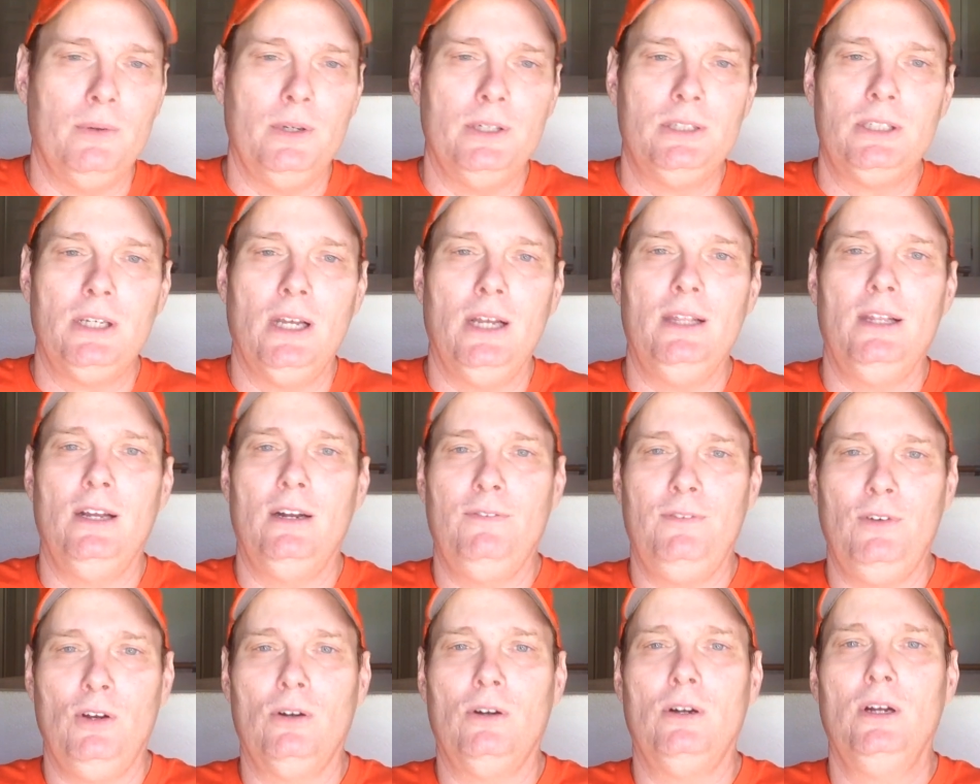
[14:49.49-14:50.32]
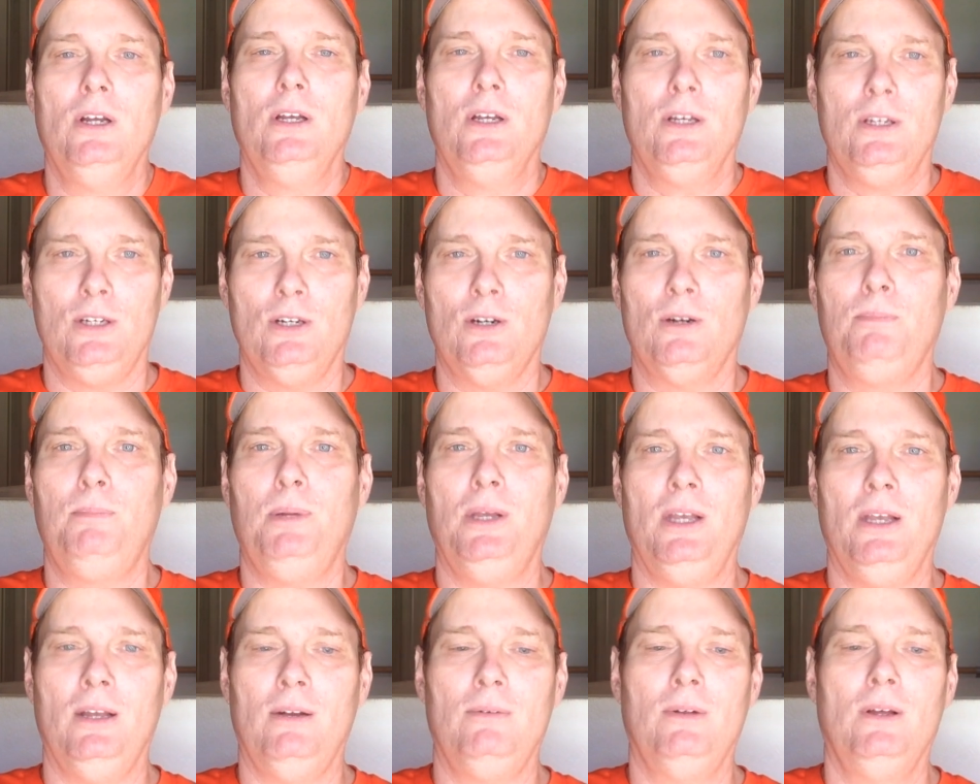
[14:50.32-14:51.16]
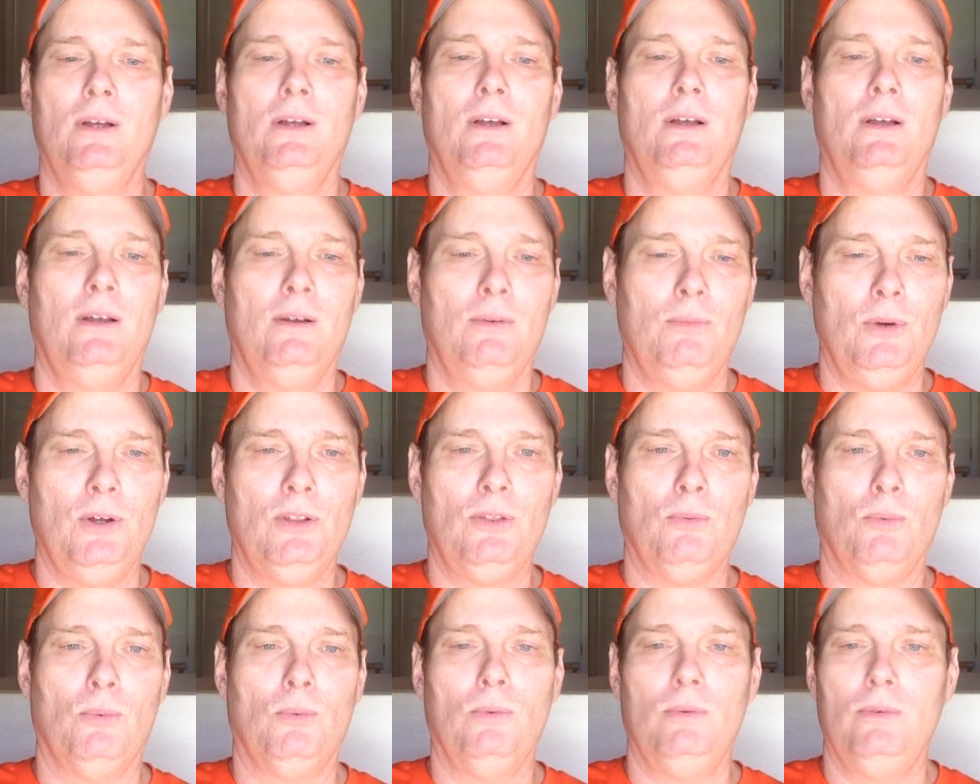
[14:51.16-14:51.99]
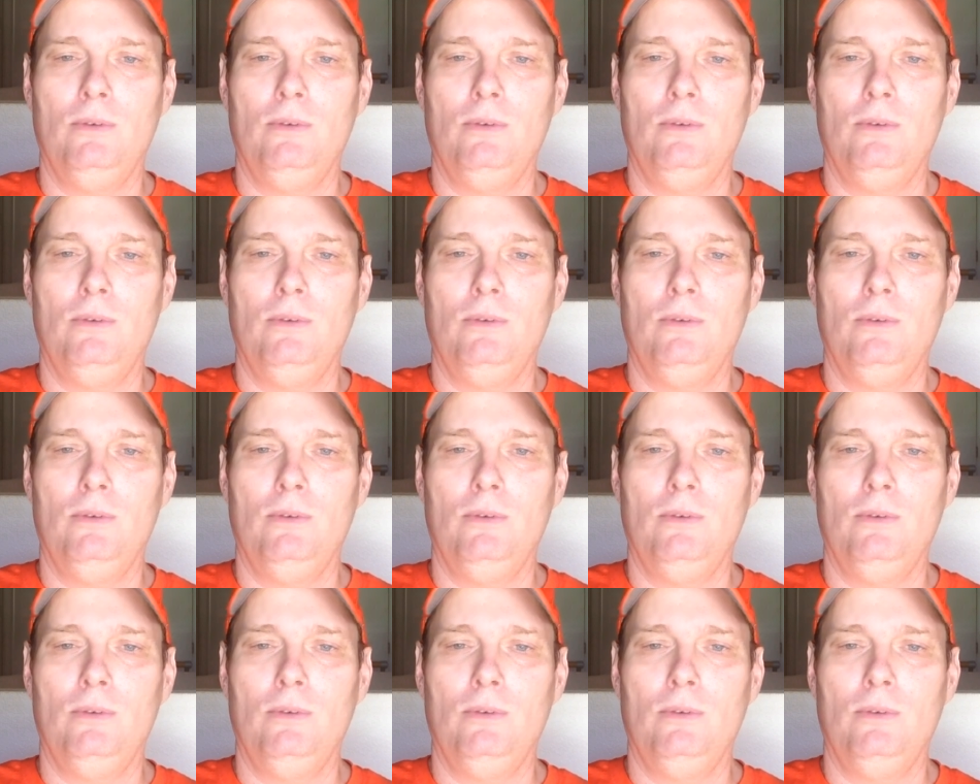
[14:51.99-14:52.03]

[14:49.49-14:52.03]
would say that if you're European with